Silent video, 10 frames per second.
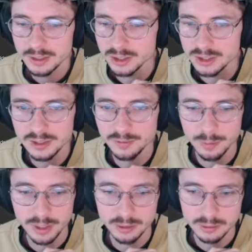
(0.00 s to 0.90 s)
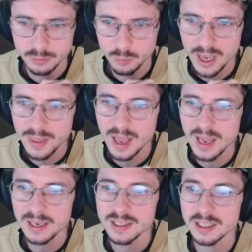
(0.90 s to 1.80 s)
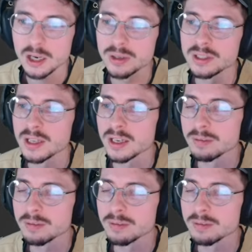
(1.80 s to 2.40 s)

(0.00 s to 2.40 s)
just for my... Where the hell is it? Oh, he's there.